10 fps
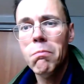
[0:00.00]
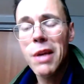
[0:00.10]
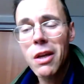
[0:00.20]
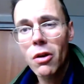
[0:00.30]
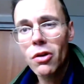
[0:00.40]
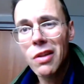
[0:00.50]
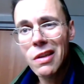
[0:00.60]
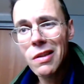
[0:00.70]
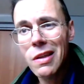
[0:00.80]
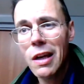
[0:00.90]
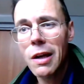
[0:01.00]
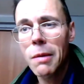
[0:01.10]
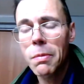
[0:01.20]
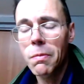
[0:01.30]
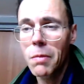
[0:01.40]
because of the
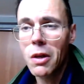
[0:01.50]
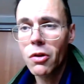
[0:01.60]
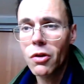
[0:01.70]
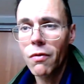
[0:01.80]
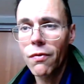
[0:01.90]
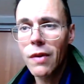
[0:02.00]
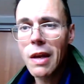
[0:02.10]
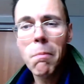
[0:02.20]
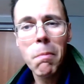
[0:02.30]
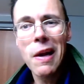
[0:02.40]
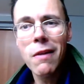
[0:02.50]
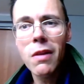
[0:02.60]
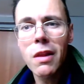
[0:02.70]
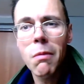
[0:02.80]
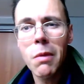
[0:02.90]
setup because of
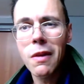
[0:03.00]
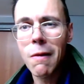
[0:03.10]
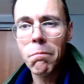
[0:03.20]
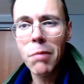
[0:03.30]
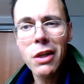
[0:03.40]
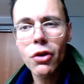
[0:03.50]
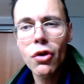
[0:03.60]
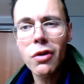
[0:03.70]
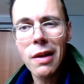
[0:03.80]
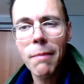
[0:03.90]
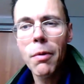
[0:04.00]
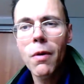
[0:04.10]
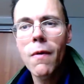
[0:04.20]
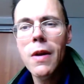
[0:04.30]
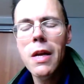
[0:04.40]
implanting them in the picture
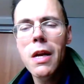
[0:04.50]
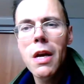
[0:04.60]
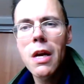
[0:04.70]
temporary